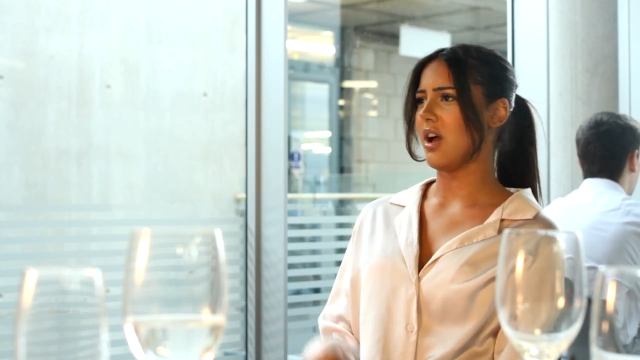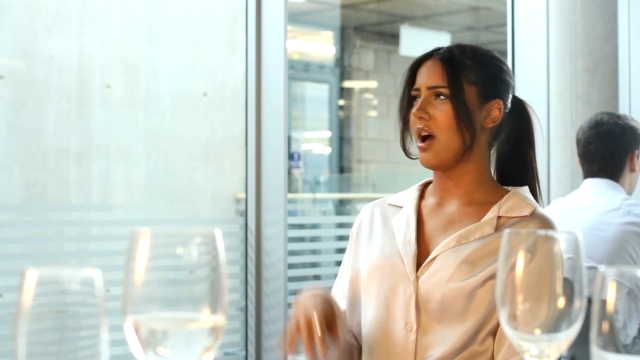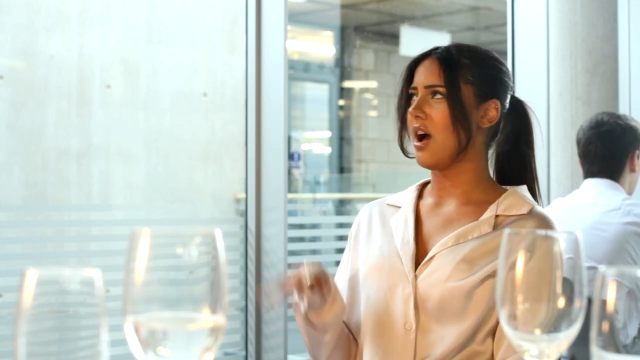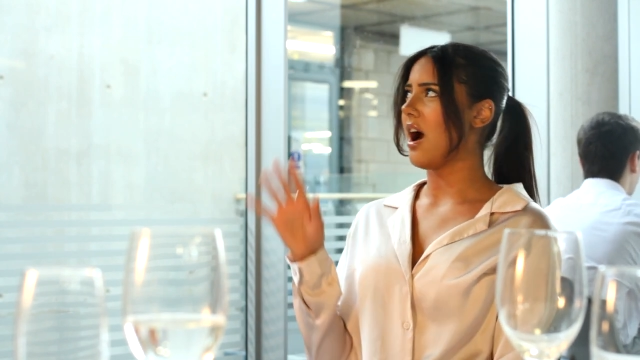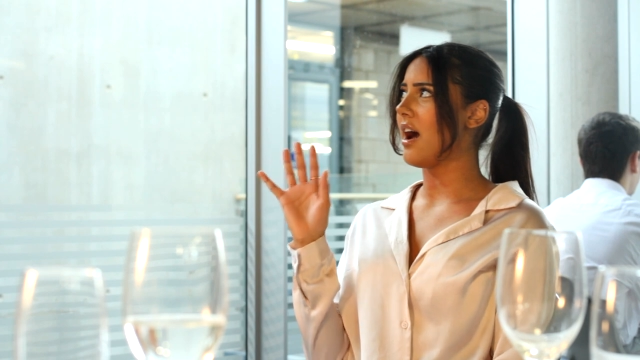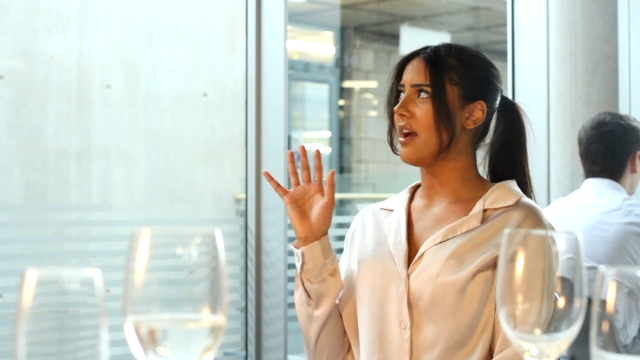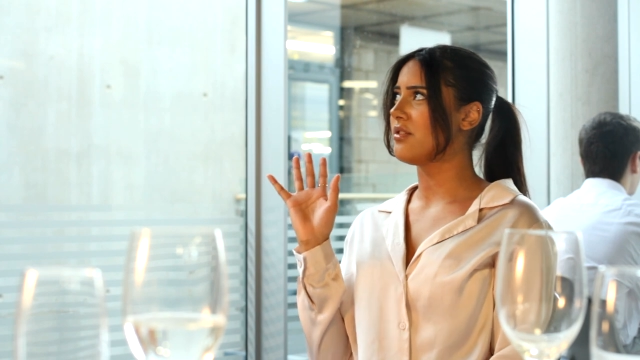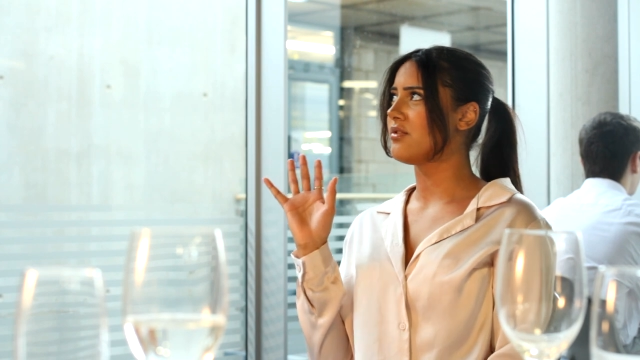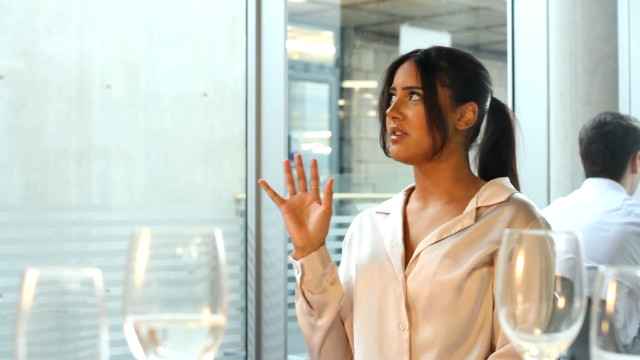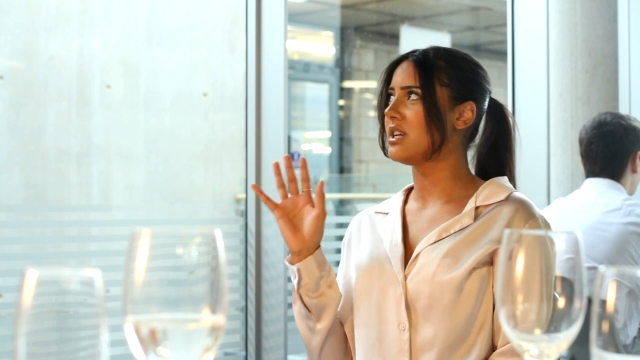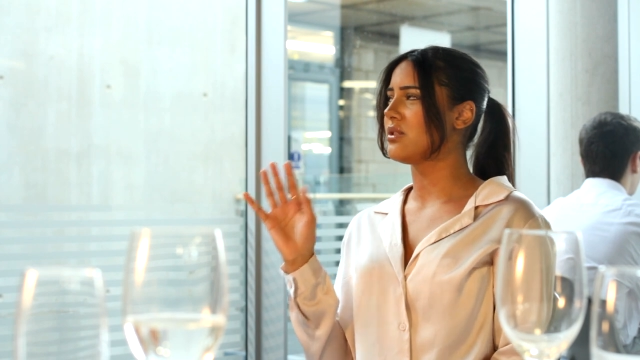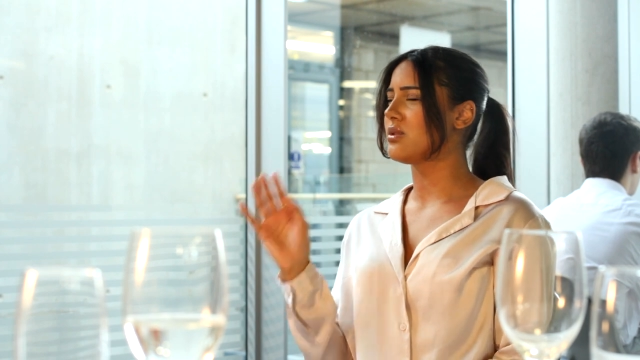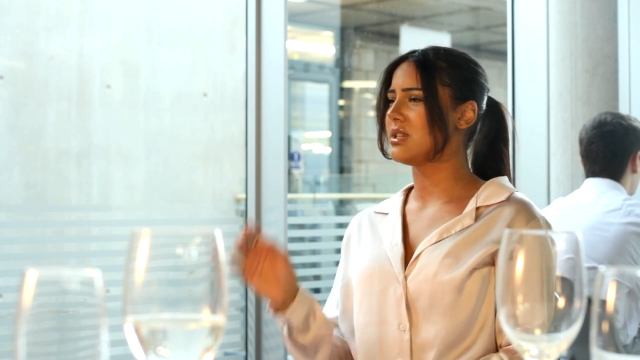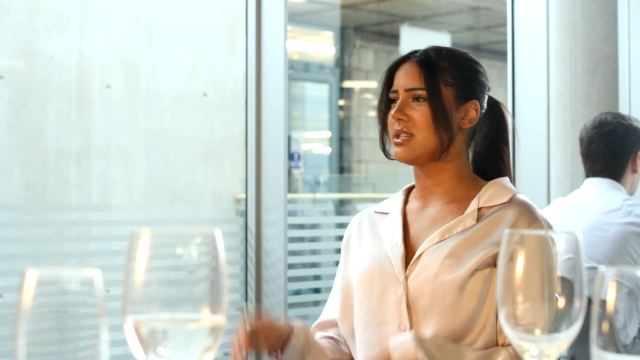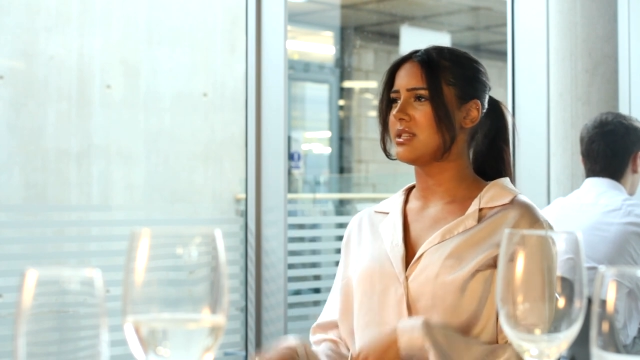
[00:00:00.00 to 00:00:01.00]
High
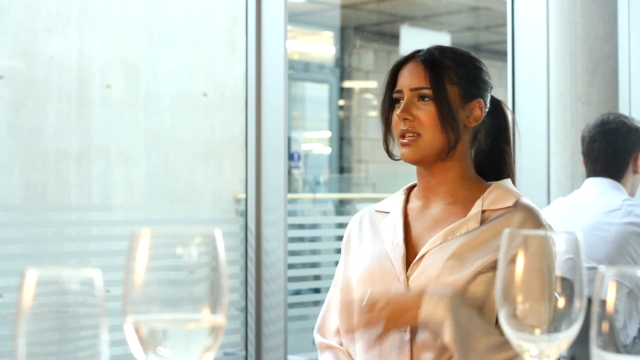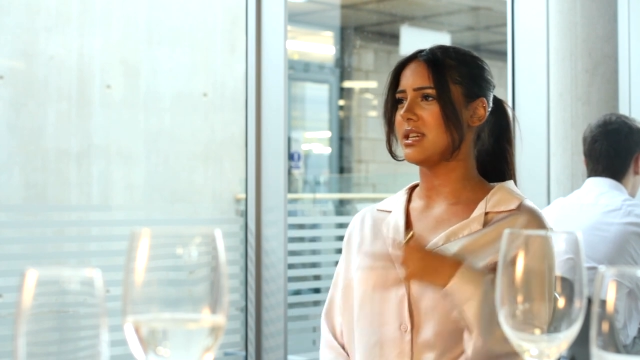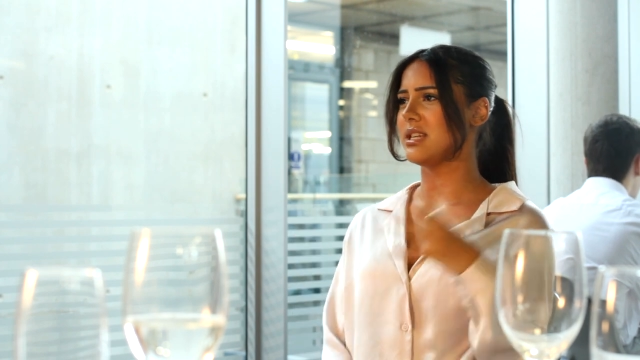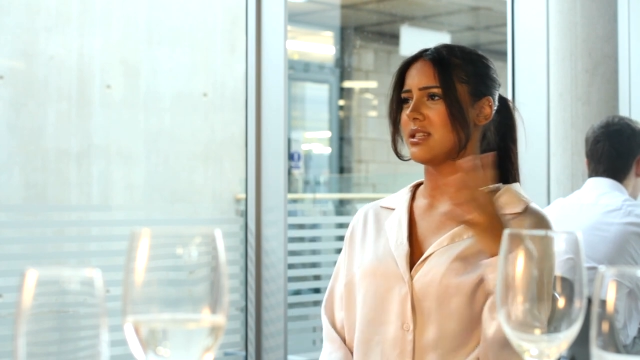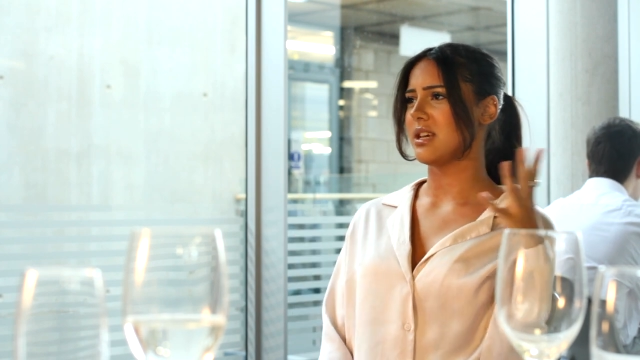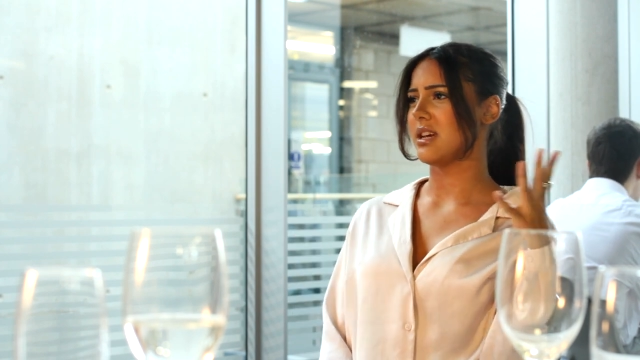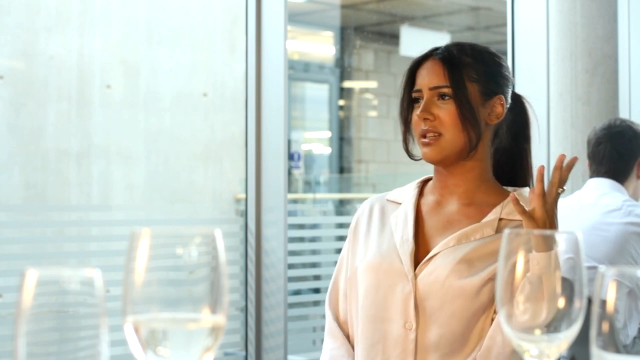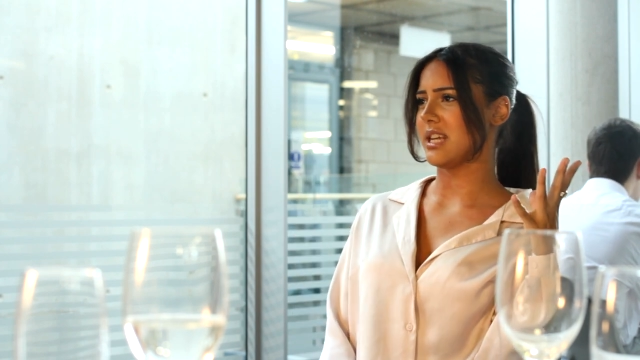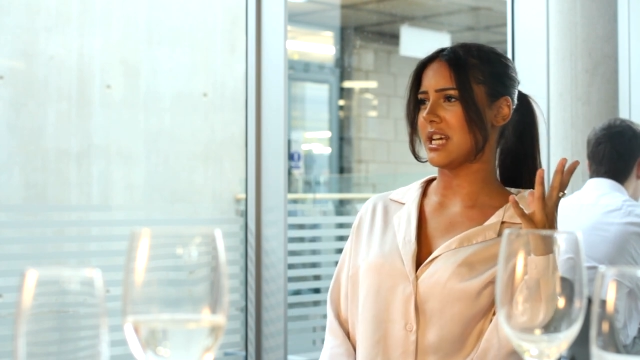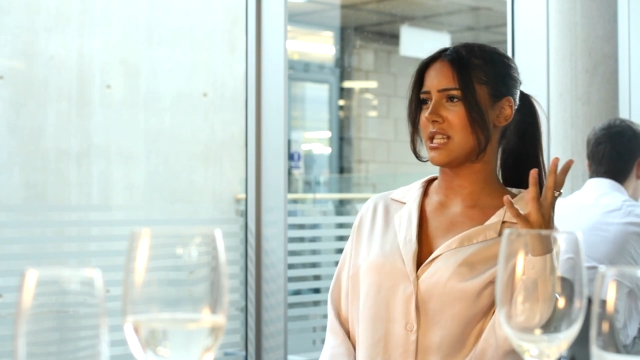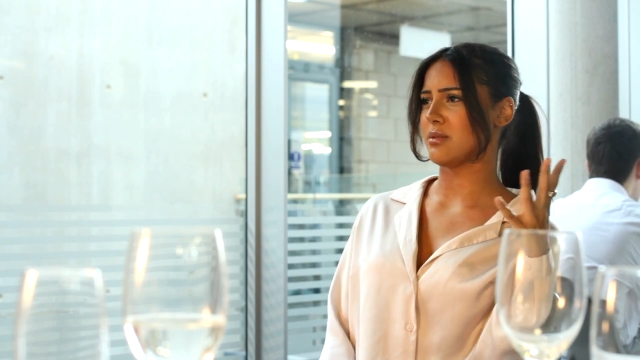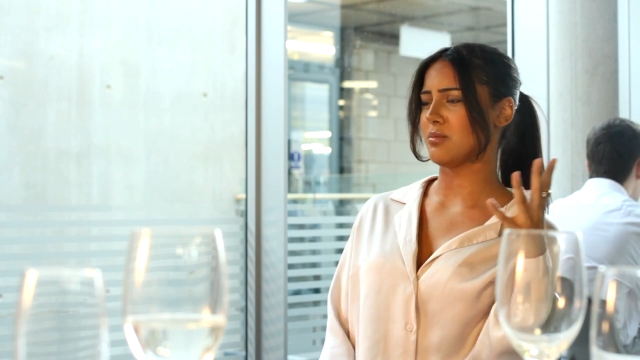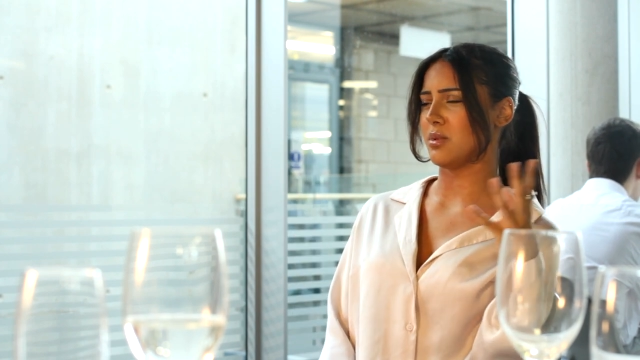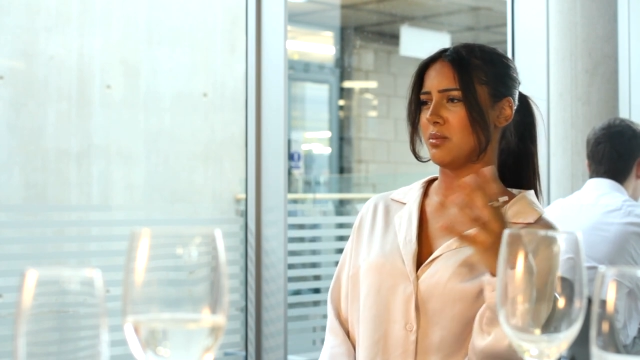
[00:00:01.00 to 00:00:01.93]
frequencies, decimal